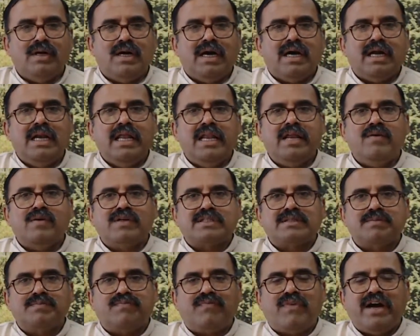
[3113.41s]
Earlier he
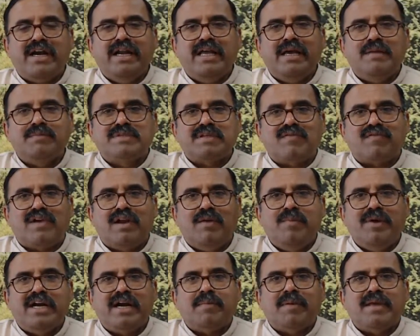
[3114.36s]
was finding himself
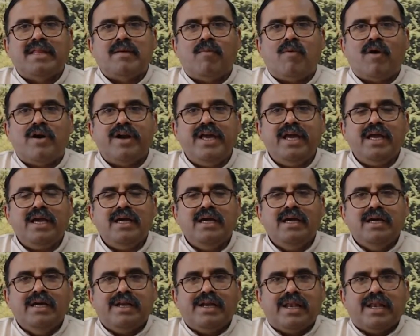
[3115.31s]
limited by the body.